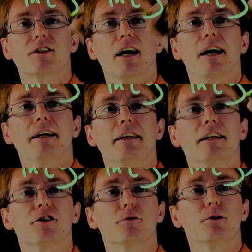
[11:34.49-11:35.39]
side
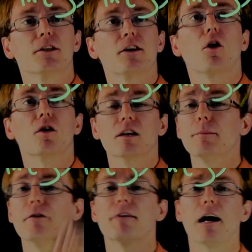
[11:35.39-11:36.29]
isn't really our
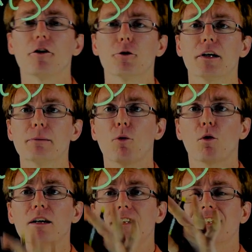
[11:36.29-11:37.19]
limit value
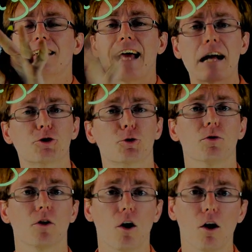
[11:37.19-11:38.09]
anymore. It's the natural
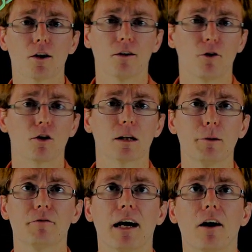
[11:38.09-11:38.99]
log of our
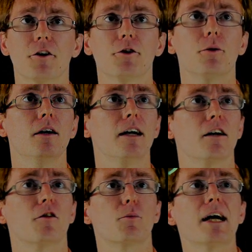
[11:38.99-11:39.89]
limit value. And
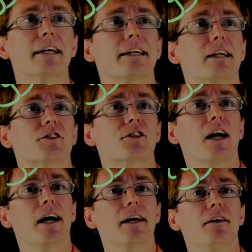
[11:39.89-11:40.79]
on the right-hand
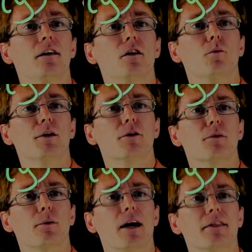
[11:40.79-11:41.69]
side, we can
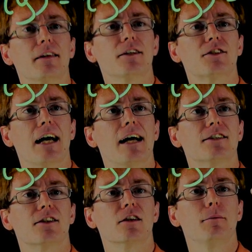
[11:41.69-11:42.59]
rewrite this as
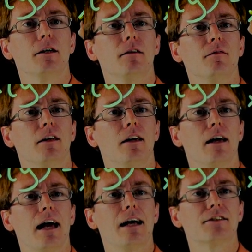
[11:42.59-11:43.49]
the limit
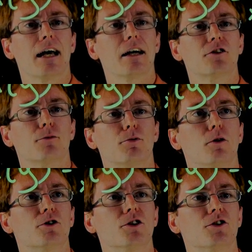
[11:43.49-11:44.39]
as x
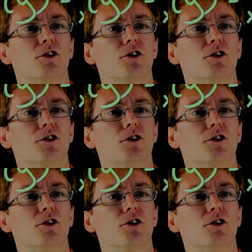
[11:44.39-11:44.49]
approaches